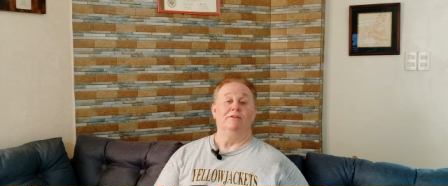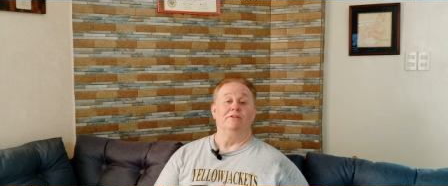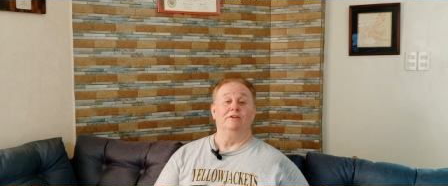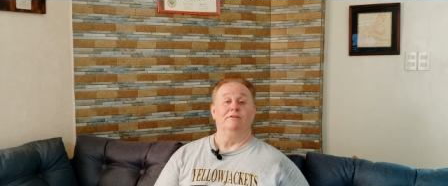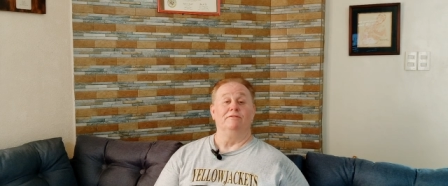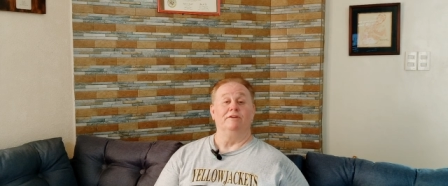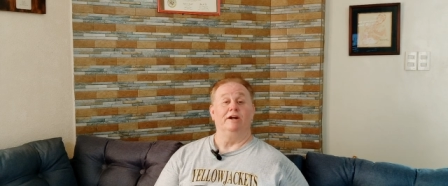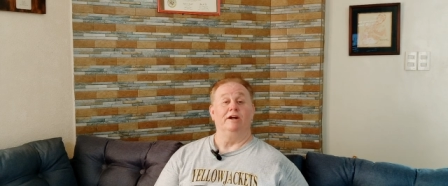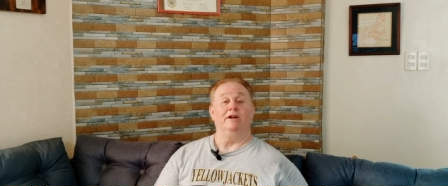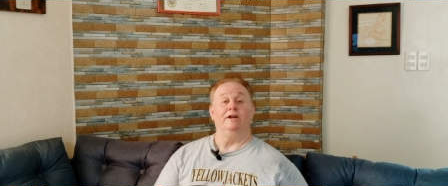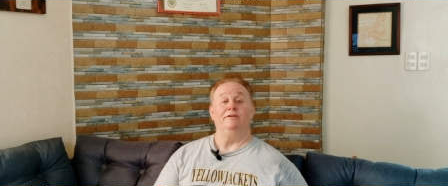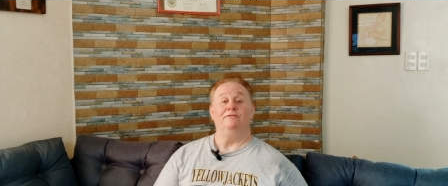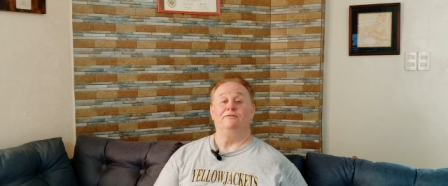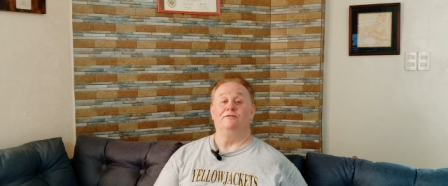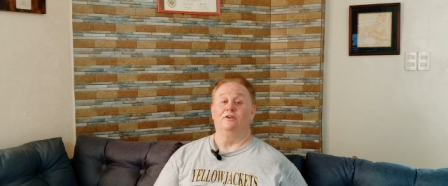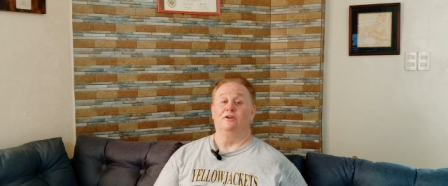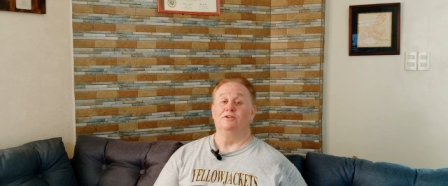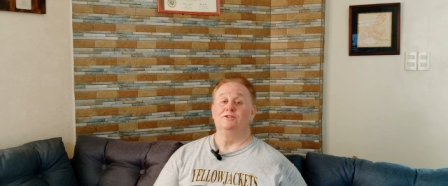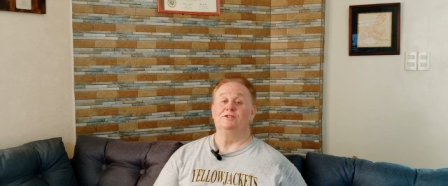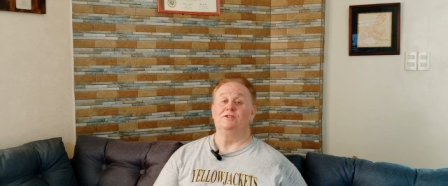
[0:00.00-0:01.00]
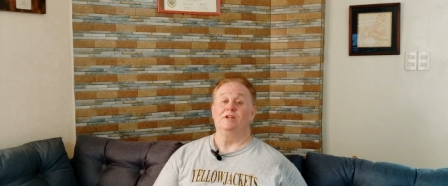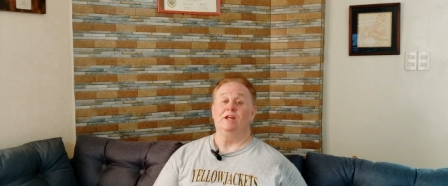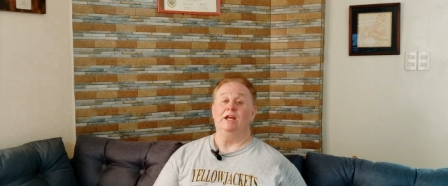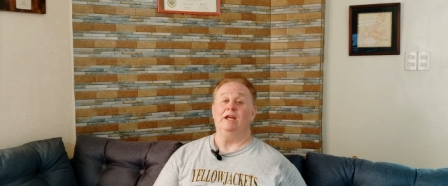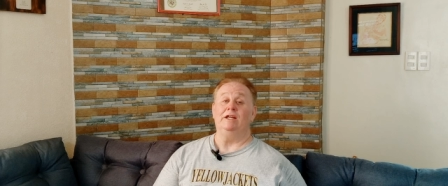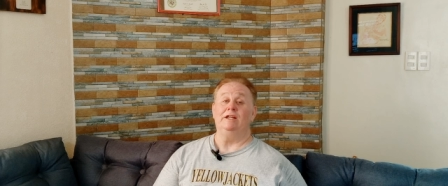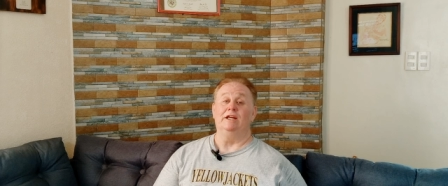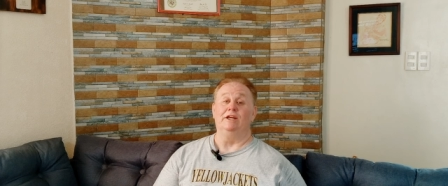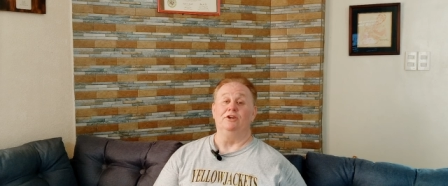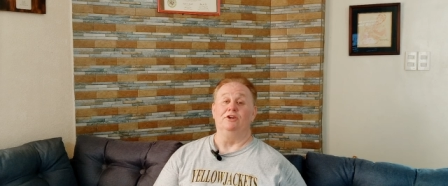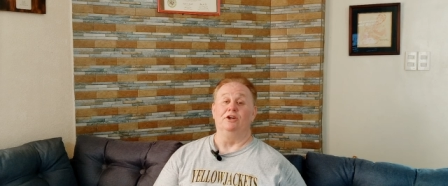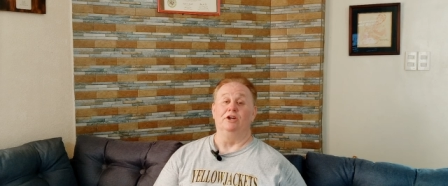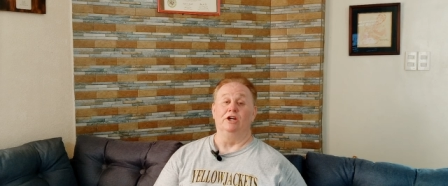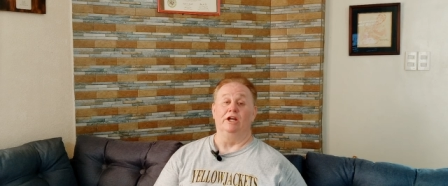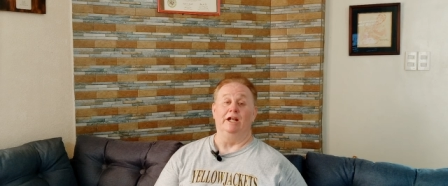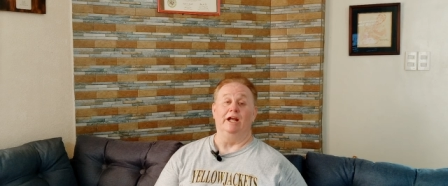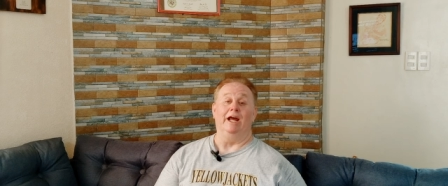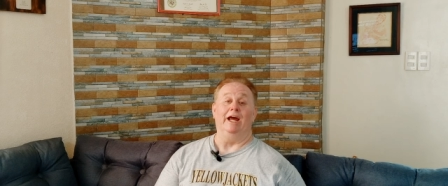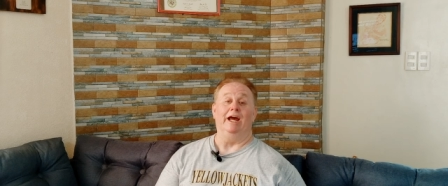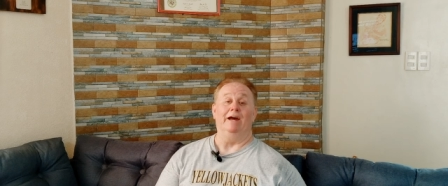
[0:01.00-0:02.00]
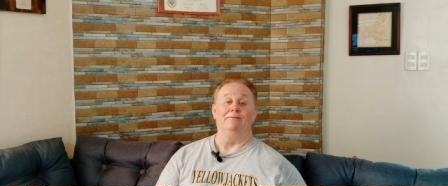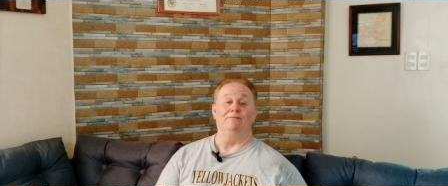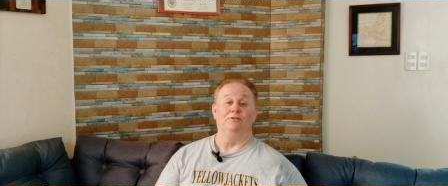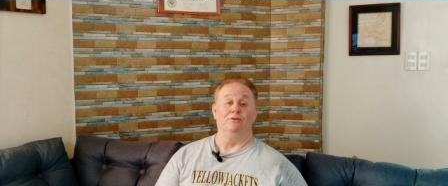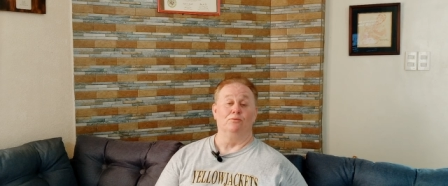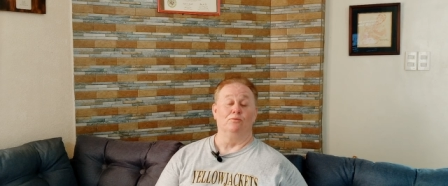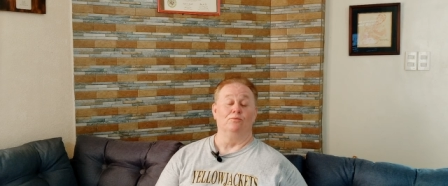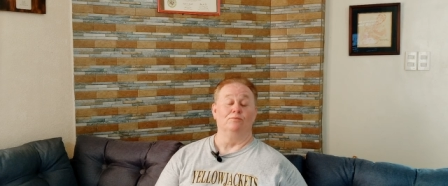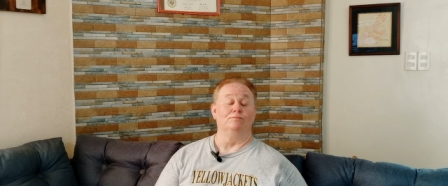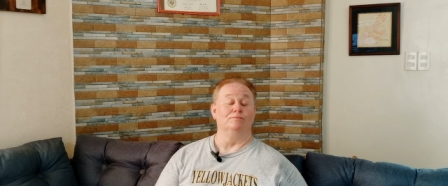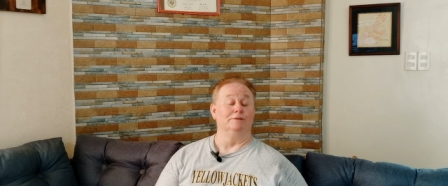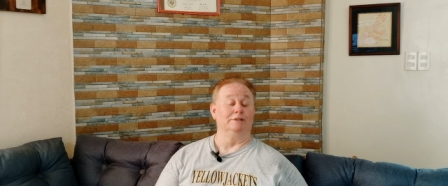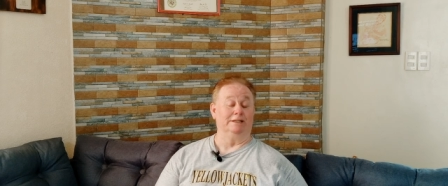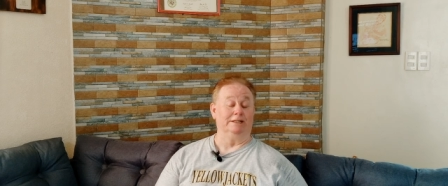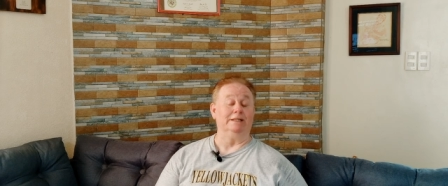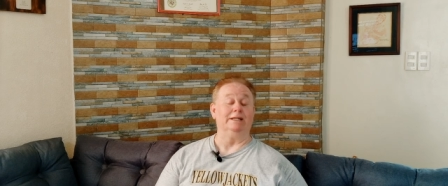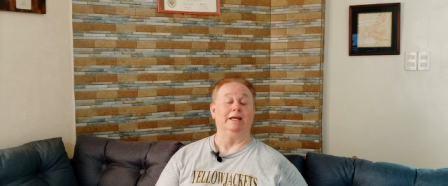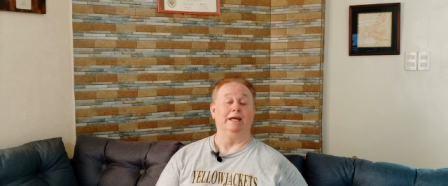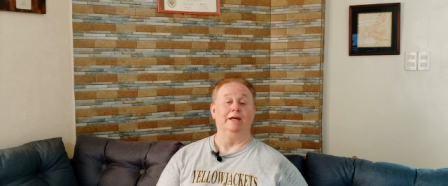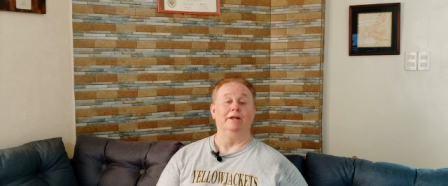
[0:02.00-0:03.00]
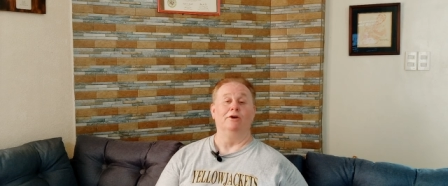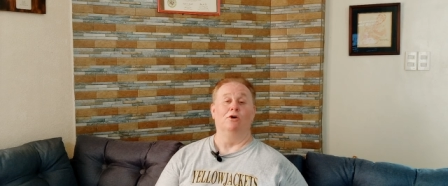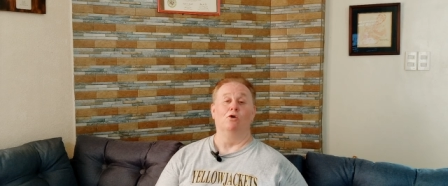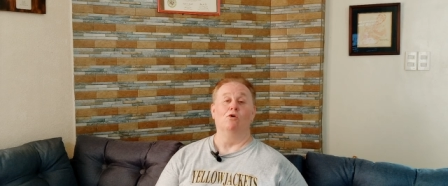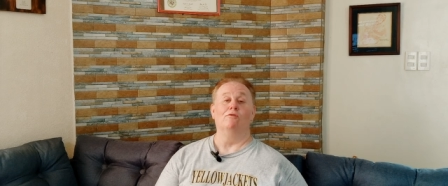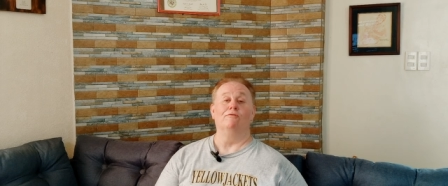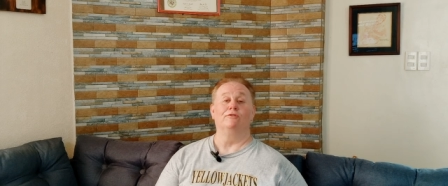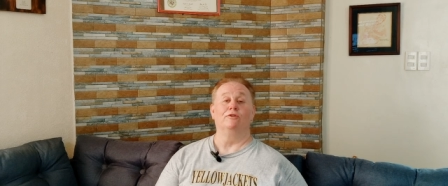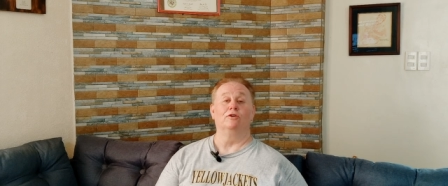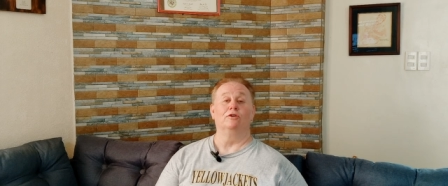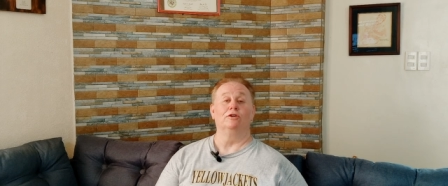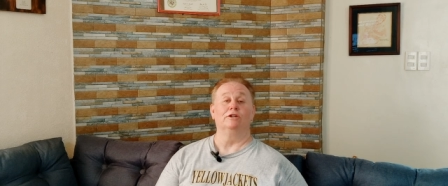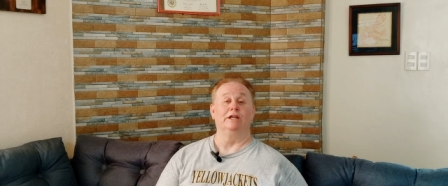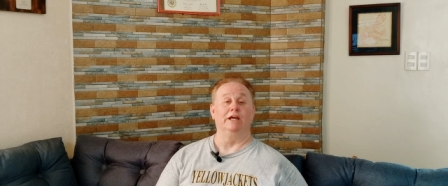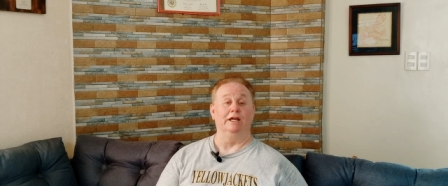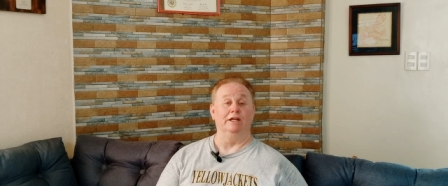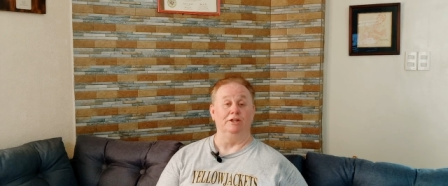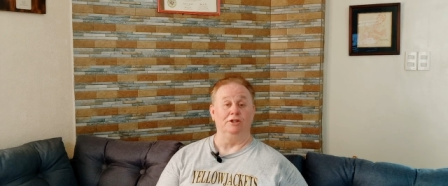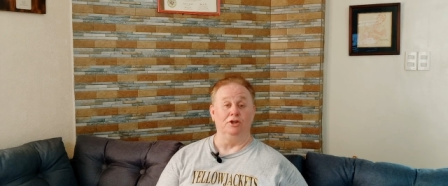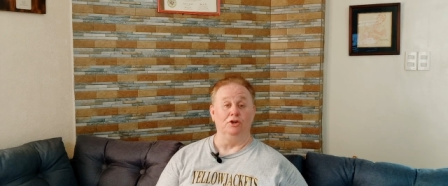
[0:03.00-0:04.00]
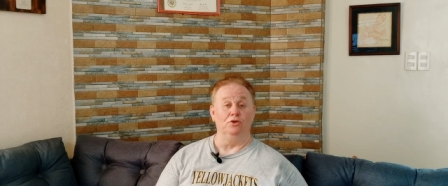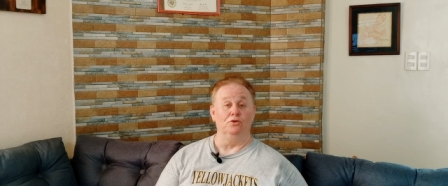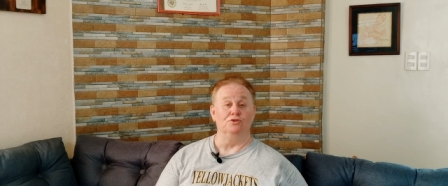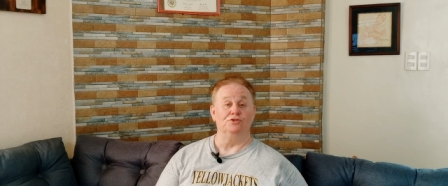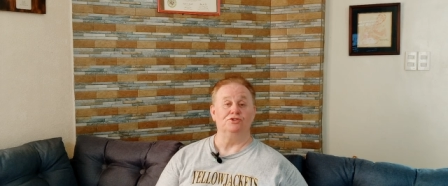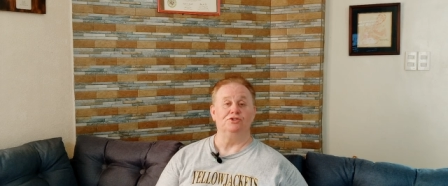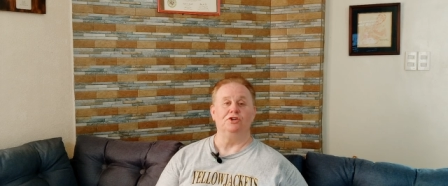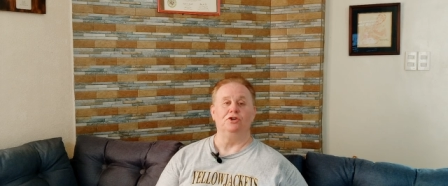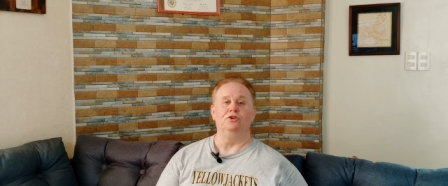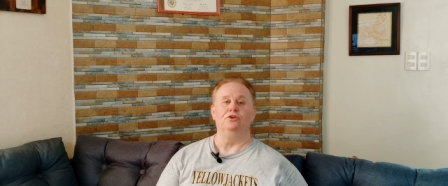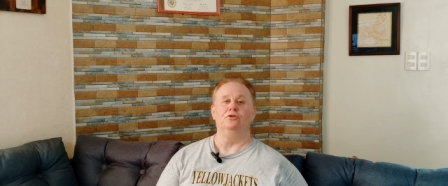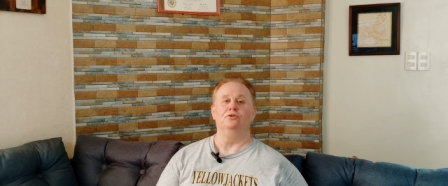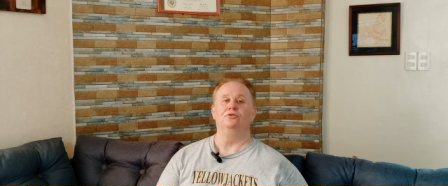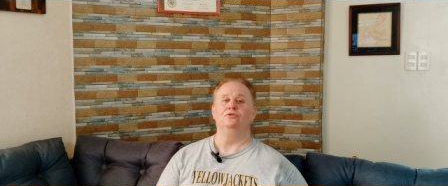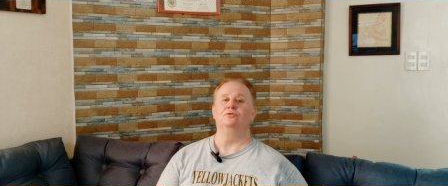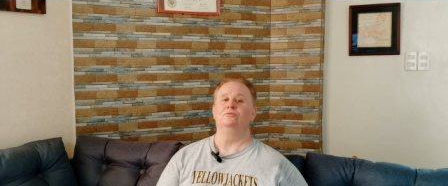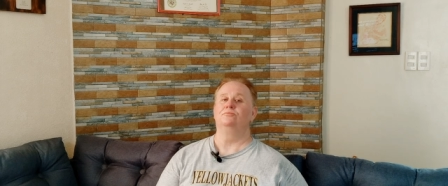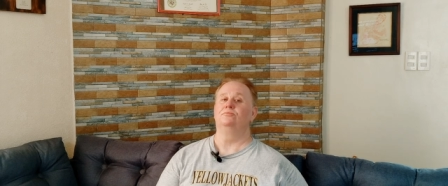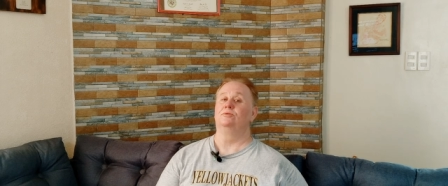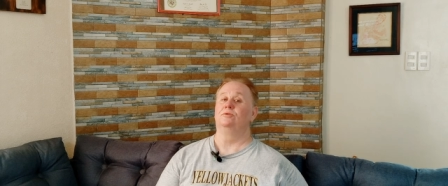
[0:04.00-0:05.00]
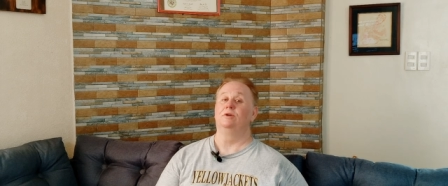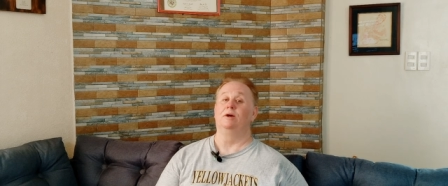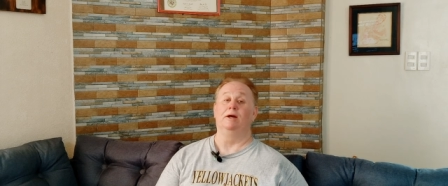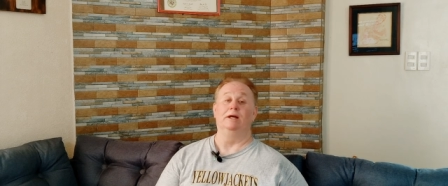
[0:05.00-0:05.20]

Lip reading: But the very first thing that you're going to have to get over, get used to,